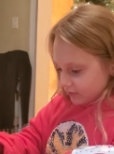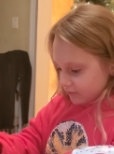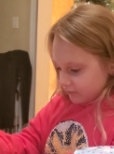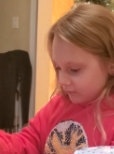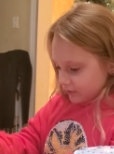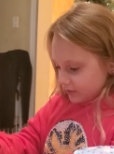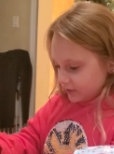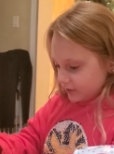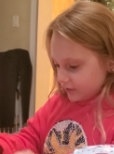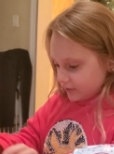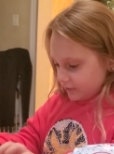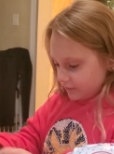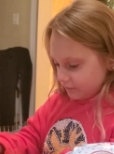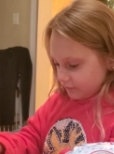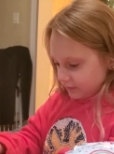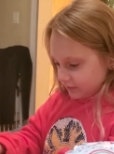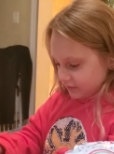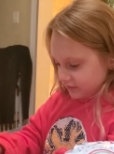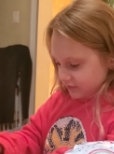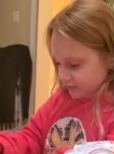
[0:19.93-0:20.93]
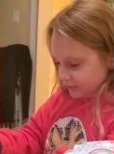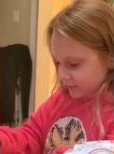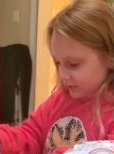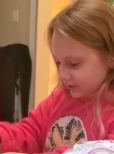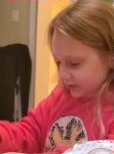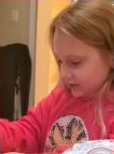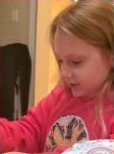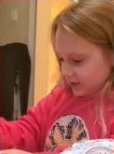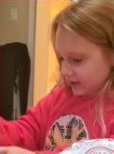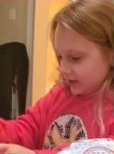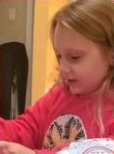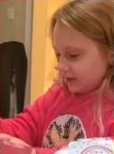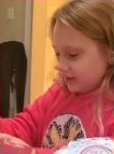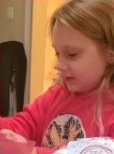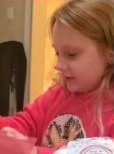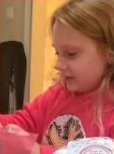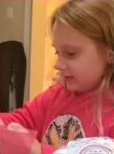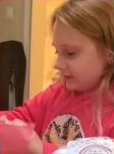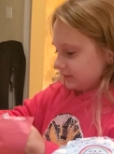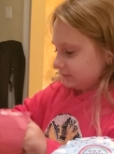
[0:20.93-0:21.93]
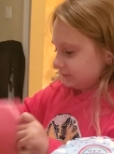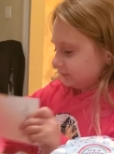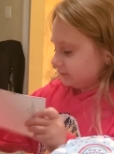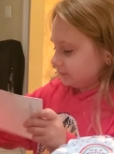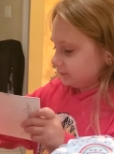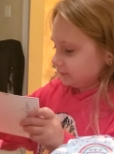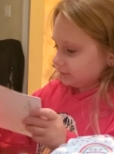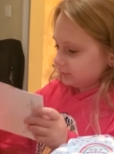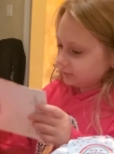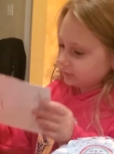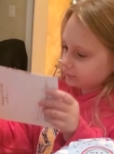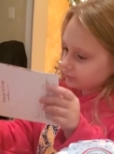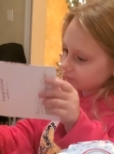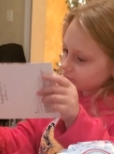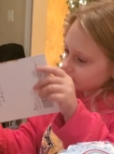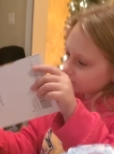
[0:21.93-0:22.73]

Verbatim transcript: Wonder if it's money.